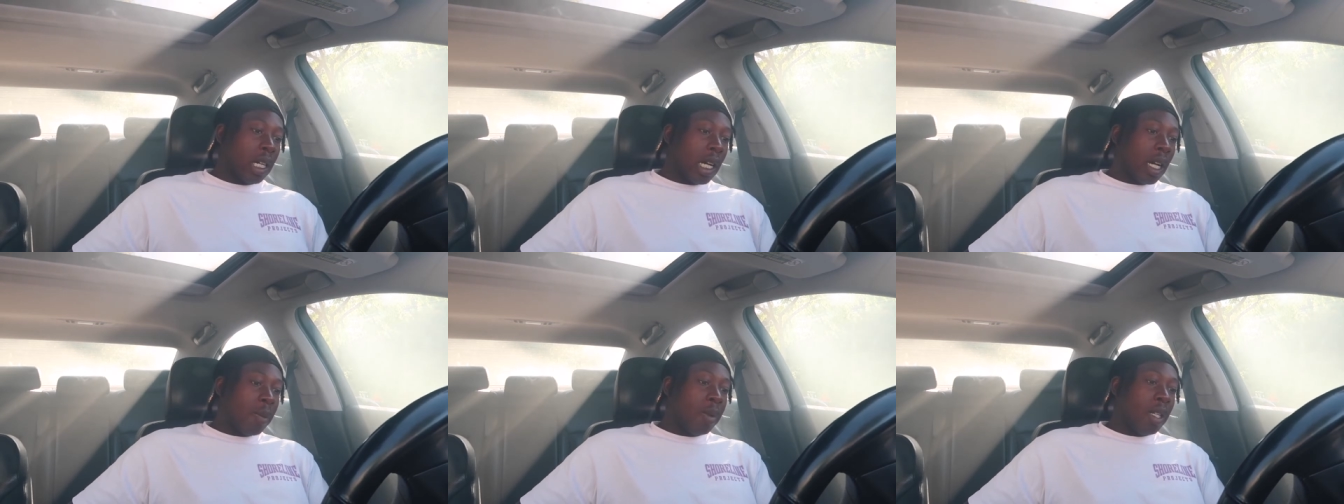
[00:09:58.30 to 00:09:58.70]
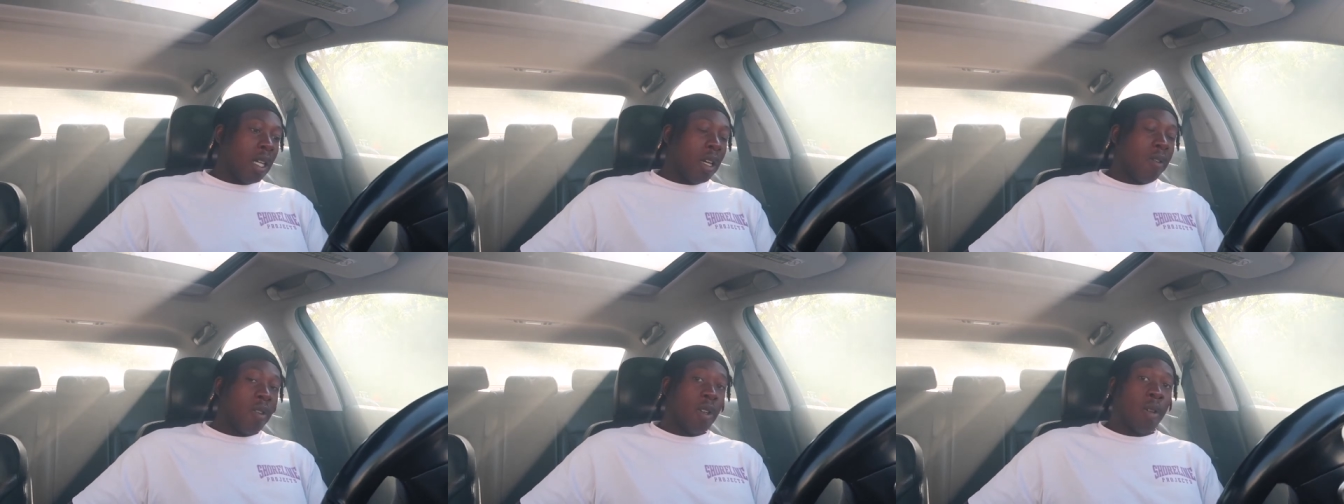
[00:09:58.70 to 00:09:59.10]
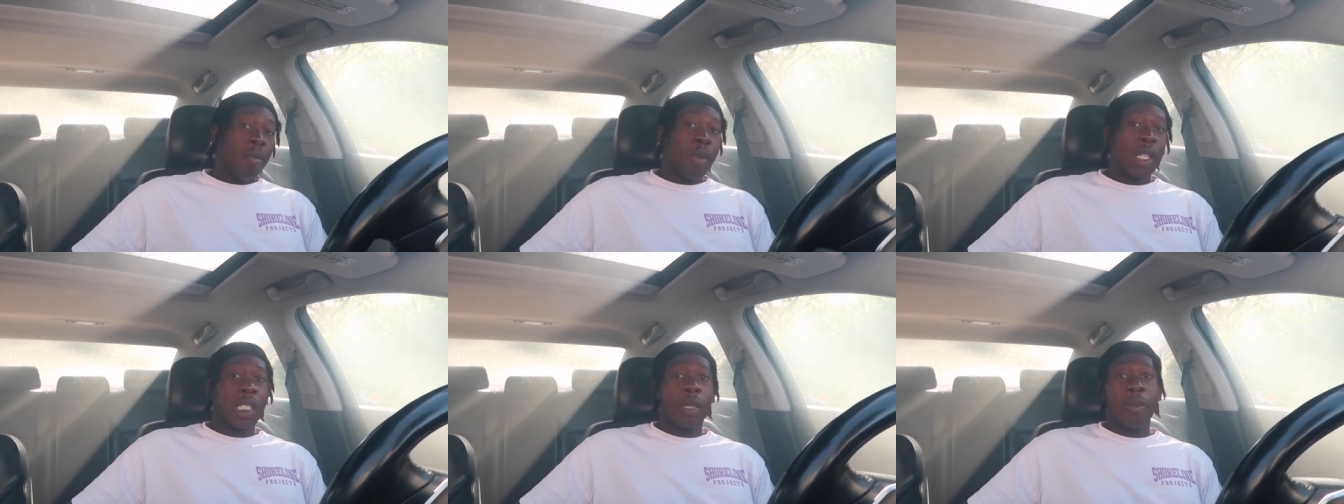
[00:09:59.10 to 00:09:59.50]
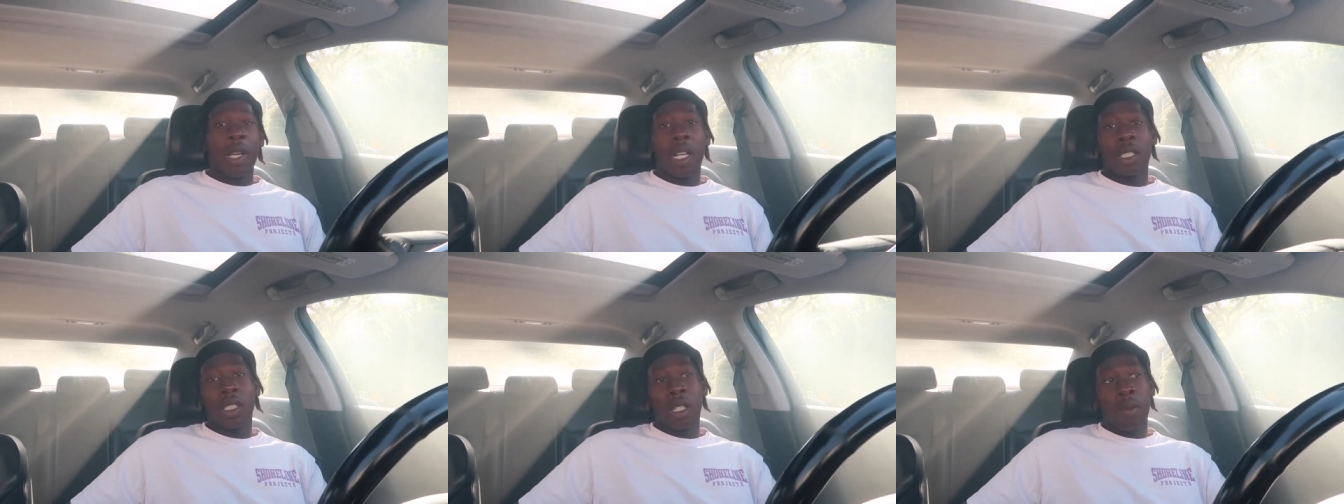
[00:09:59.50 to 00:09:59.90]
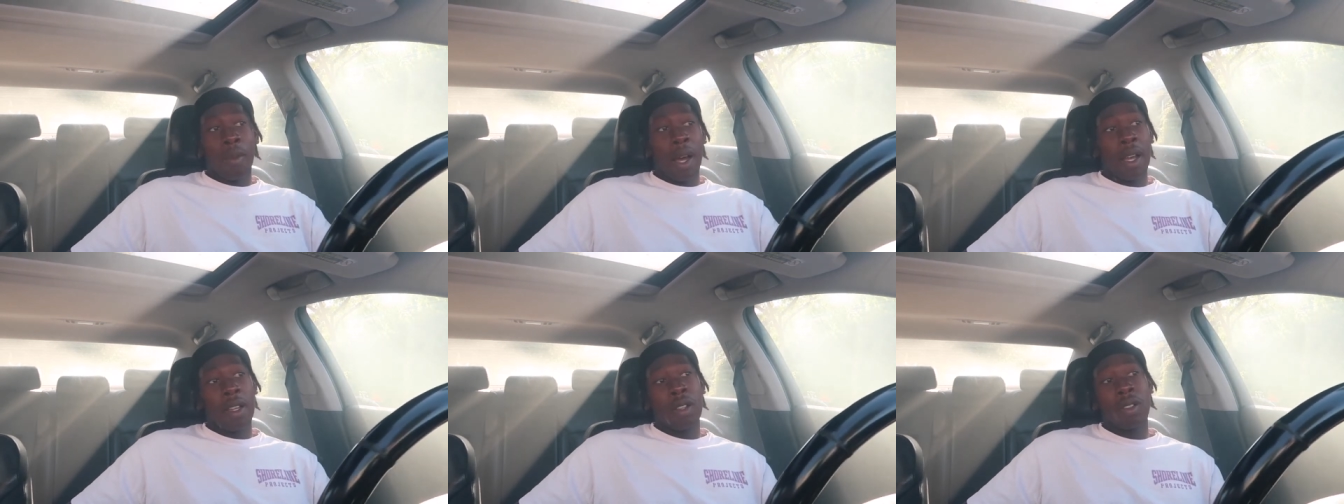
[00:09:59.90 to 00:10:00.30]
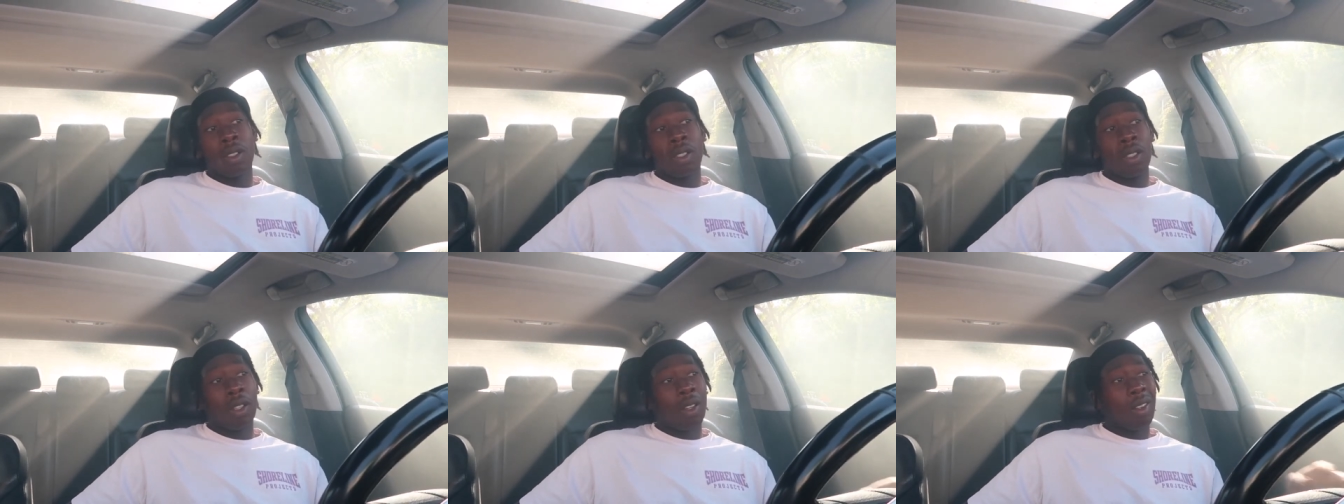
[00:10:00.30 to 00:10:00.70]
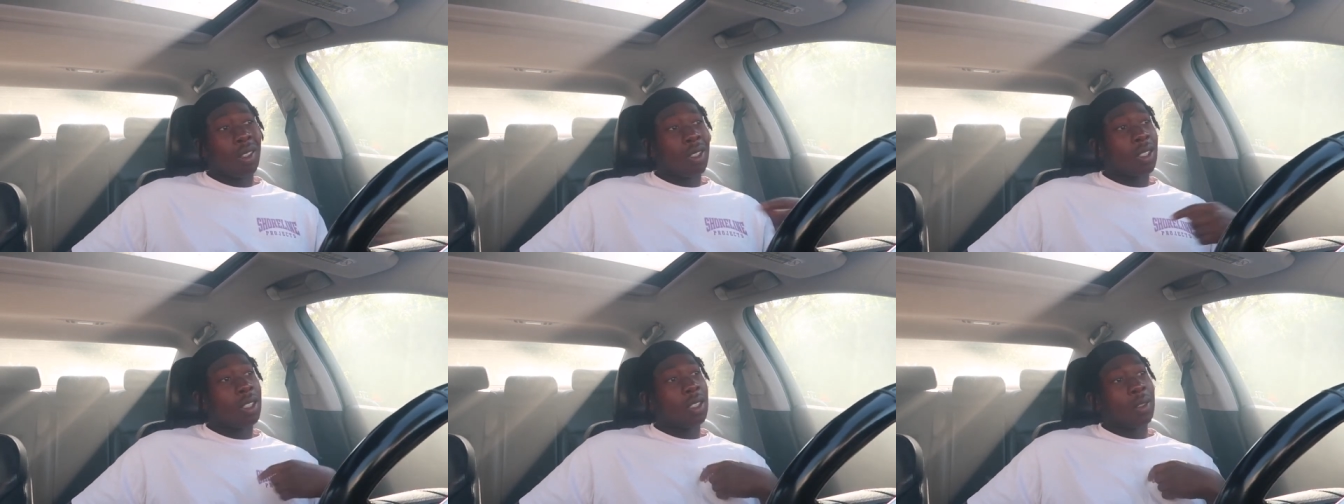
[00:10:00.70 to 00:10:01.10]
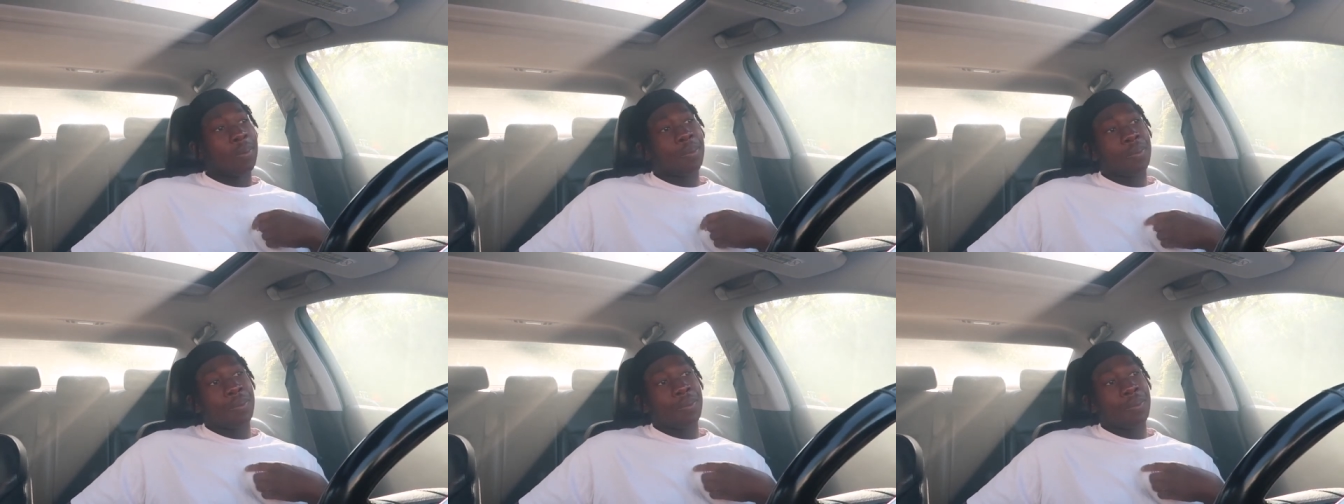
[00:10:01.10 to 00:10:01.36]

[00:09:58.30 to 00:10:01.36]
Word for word: I'll be able to mix and master my own songs.